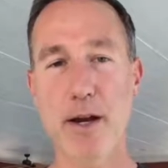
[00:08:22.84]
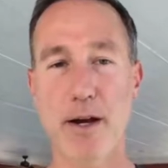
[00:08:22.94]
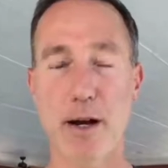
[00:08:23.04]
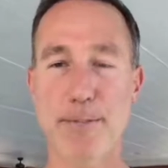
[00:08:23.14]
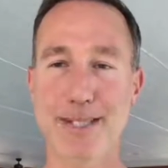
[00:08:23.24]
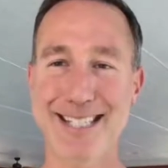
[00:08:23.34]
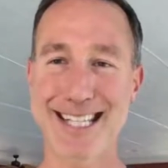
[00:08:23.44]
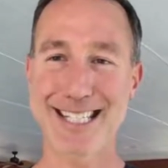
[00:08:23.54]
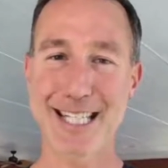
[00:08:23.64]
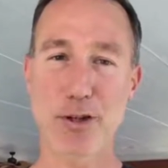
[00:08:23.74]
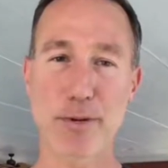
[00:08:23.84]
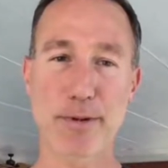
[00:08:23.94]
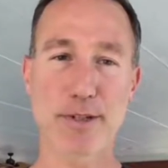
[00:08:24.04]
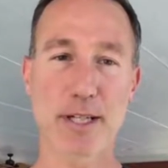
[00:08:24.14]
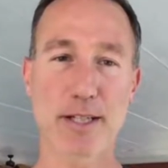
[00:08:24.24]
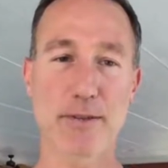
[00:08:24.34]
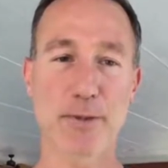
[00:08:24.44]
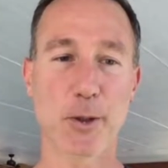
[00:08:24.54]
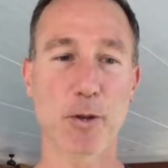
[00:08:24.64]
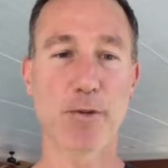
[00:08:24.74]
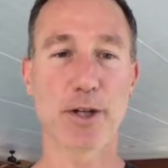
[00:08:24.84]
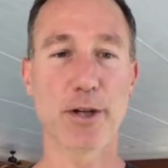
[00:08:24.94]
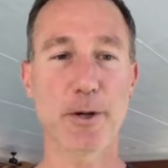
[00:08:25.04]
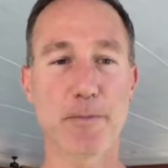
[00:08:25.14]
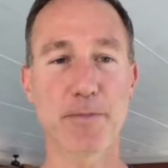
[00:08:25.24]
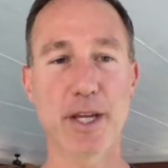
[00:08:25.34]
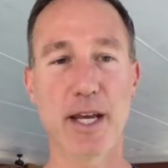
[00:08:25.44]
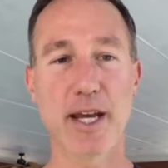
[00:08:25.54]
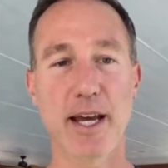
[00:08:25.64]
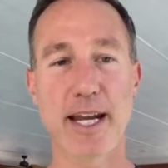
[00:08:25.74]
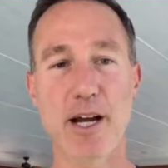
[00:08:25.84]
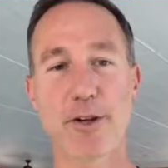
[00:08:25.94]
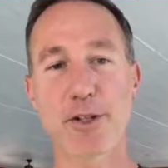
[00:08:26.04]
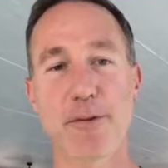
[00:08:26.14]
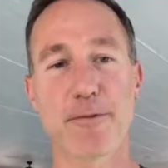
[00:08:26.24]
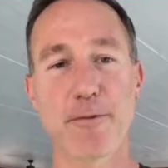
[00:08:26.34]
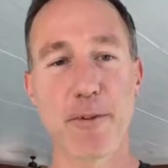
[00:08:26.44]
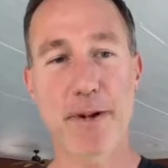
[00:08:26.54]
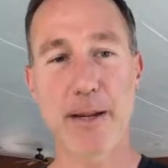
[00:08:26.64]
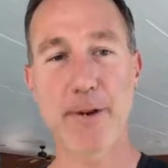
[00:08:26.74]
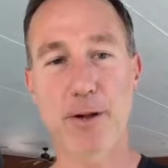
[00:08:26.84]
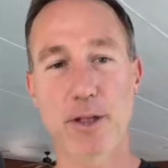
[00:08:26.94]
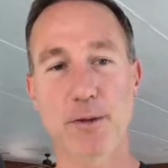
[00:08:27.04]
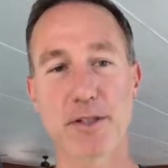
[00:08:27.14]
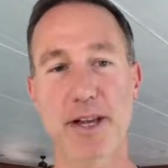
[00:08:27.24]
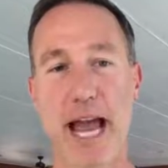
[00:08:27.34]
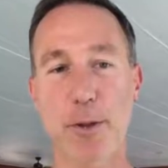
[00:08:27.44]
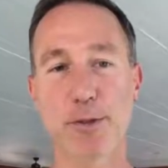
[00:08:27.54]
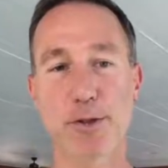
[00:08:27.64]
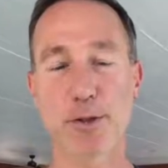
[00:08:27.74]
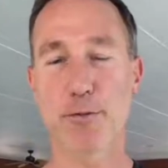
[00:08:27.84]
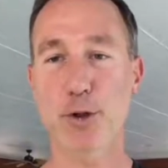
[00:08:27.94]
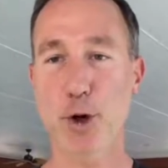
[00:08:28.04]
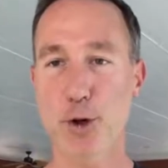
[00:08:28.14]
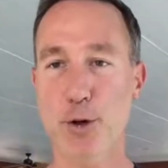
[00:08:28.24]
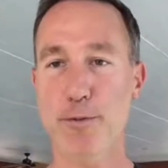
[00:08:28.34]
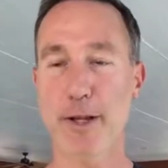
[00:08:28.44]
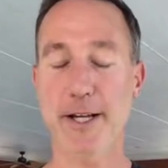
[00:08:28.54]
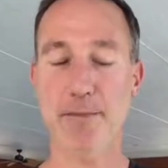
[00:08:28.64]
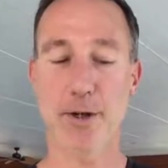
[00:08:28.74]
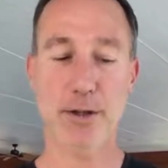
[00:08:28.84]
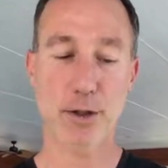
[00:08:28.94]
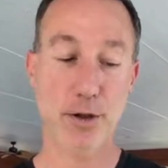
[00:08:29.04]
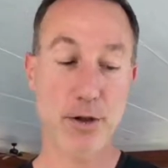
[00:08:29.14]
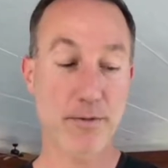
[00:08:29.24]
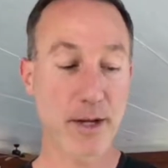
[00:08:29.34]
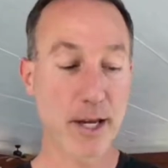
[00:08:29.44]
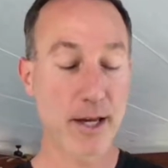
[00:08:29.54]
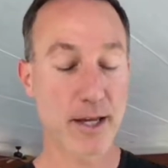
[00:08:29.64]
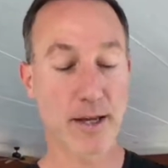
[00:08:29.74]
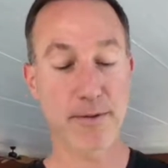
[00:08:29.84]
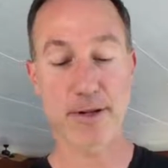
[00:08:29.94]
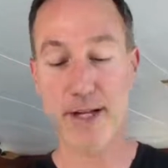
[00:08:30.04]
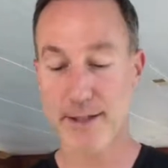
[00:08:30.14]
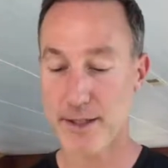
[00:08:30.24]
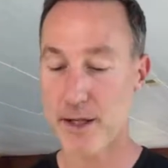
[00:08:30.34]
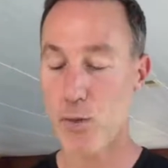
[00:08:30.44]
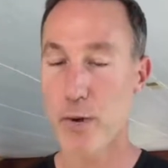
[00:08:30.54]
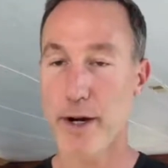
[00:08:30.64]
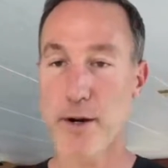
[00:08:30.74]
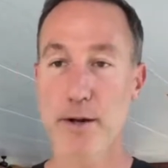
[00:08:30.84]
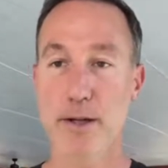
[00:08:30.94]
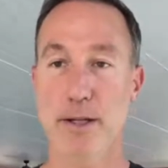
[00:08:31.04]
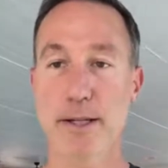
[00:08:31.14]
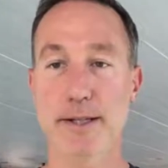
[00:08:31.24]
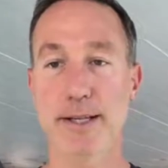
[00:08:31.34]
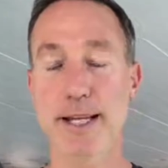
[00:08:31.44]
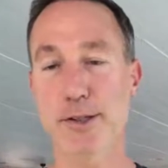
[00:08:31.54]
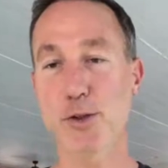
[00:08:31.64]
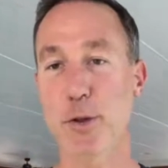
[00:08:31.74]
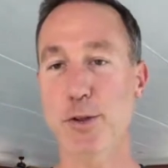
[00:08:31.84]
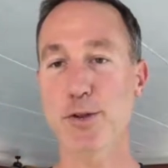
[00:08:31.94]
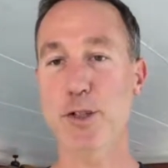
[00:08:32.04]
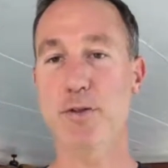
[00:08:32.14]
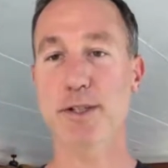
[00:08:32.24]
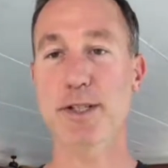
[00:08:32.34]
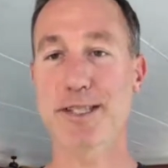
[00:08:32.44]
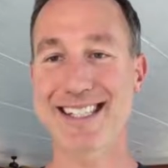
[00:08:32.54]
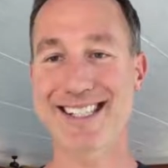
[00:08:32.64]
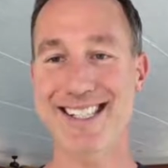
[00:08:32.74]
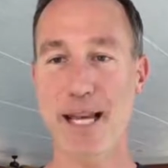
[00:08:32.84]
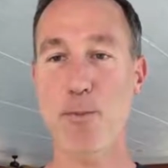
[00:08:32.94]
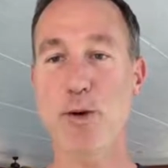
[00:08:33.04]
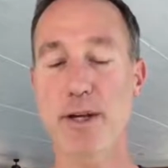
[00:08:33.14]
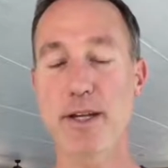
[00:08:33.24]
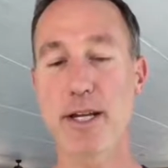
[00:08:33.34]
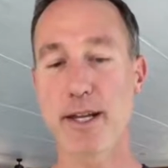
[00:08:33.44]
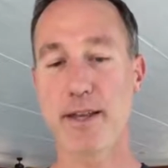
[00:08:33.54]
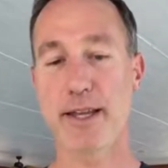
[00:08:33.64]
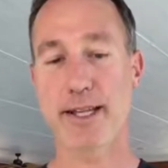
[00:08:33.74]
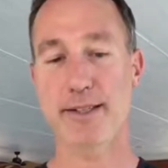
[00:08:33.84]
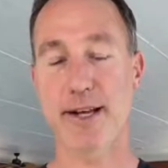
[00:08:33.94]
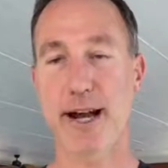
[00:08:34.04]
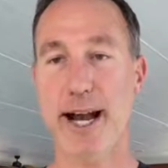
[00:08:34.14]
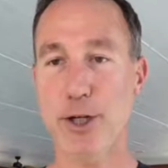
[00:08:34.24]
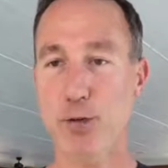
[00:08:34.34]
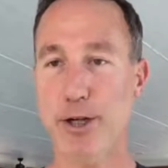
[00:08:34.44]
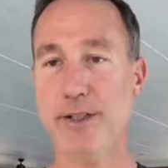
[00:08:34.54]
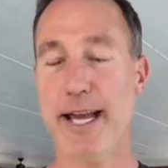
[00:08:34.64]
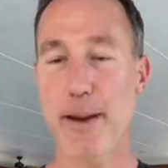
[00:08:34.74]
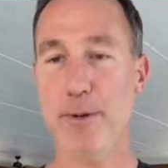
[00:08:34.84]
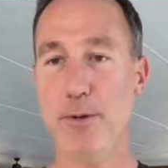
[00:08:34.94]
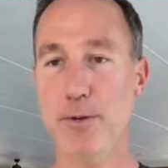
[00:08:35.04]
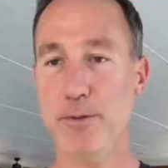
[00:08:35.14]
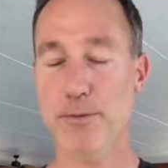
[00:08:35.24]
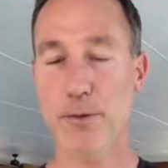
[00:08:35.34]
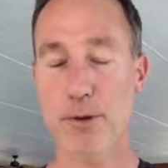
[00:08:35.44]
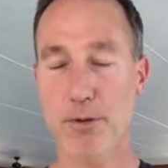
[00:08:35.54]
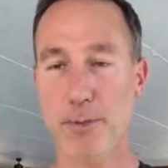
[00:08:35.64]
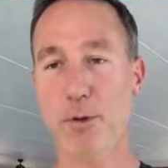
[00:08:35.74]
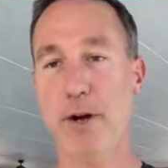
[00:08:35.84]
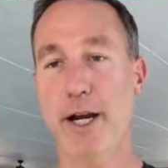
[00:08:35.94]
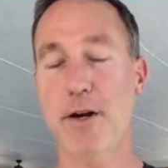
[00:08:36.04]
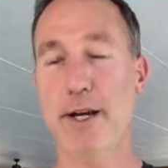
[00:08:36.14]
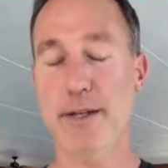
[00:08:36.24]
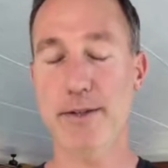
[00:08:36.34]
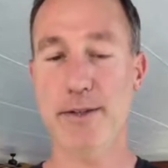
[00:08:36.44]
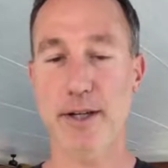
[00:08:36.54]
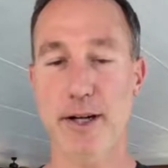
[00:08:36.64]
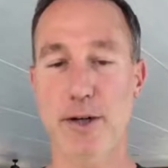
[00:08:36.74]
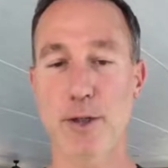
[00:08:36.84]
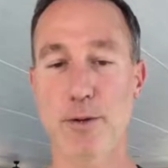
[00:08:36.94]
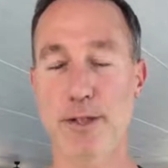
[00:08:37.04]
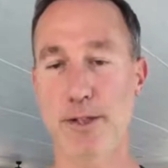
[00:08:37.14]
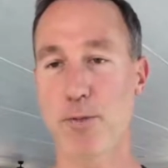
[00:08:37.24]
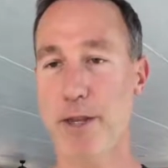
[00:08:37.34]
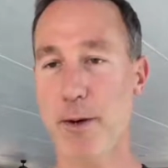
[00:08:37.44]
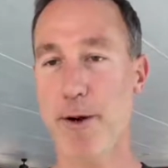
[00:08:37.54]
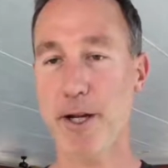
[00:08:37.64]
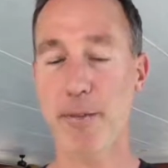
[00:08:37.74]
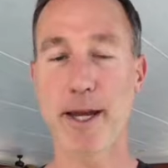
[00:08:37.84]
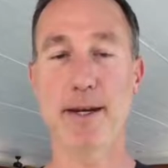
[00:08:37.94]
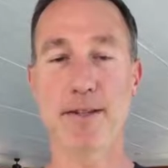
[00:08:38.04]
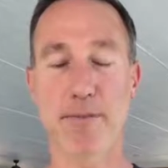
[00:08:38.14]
up 63% year over year. And he also confirmed that PayPal closed its acquisition of Curve last month. Curve, if you're not aware, is a custodial service. It's the same one that iTrust Capital for crypto IRAs are used. It's the one that I recommend.